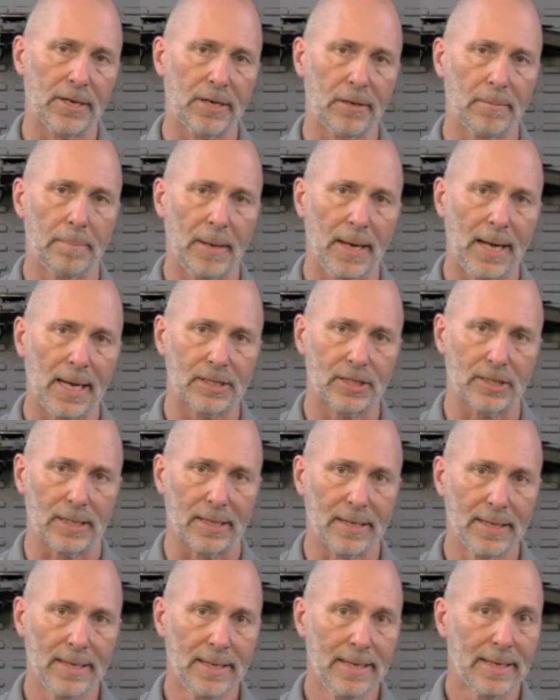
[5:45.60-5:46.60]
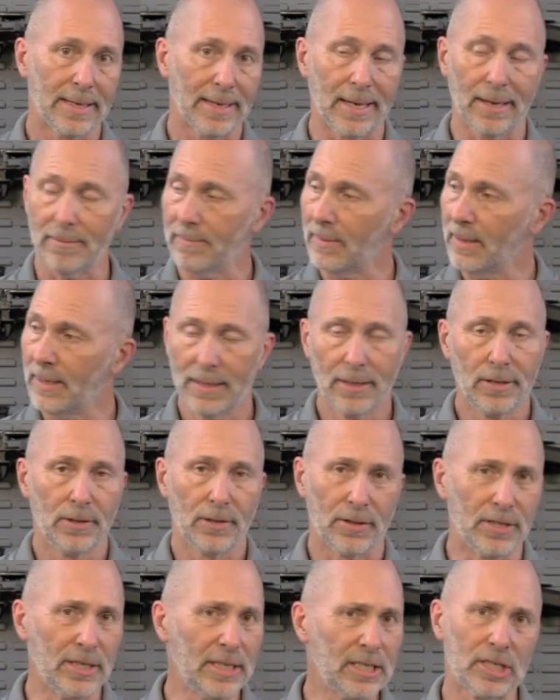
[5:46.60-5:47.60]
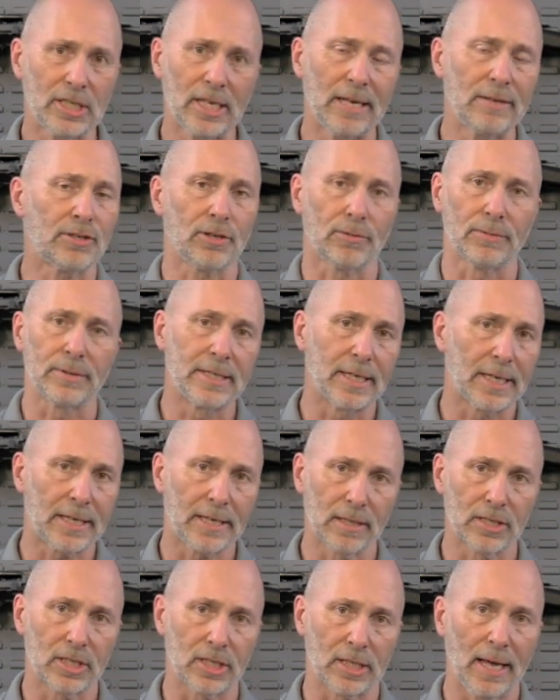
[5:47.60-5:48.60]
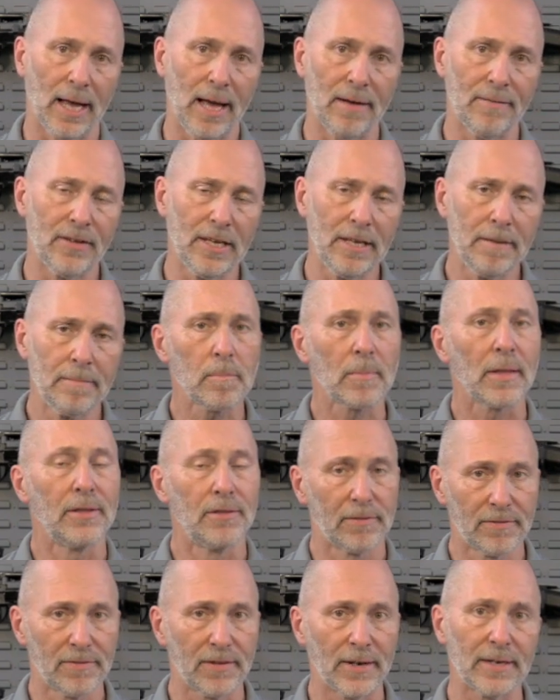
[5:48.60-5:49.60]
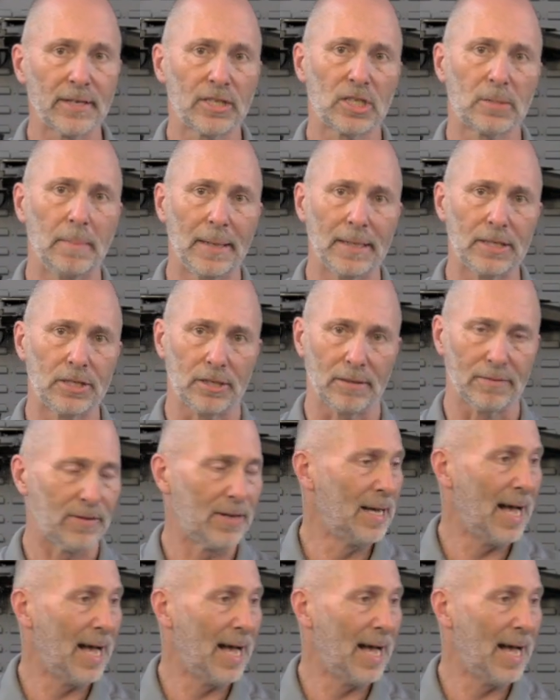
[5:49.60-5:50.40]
composite. Now, these safes are ridiculously heavy and they're very expensive.